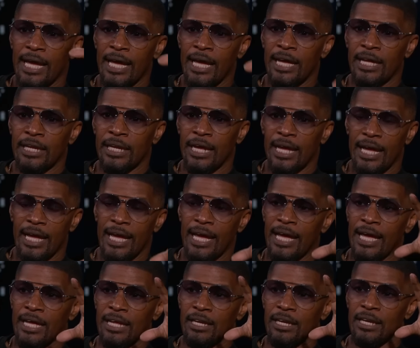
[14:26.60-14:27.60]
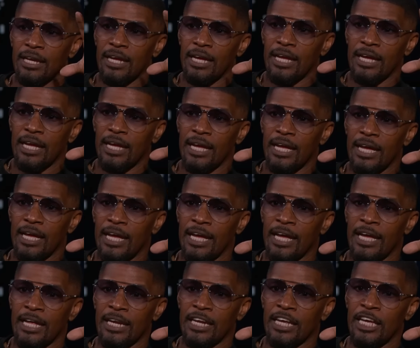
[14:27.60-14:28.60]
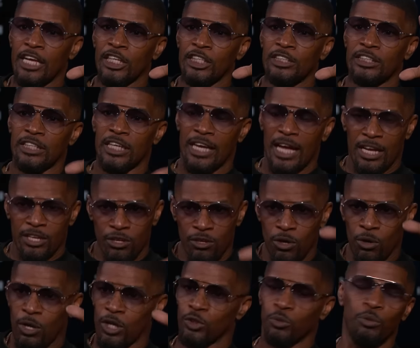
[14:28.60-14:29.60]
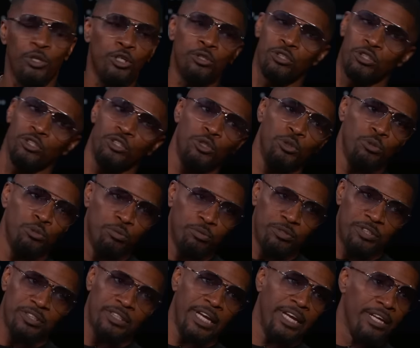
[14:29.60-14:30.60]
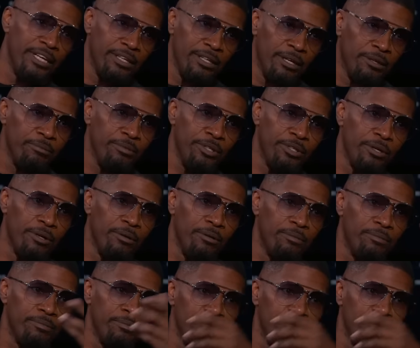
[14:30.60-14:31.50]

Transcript: And and and it's uh, you know because we used to do stand up. You know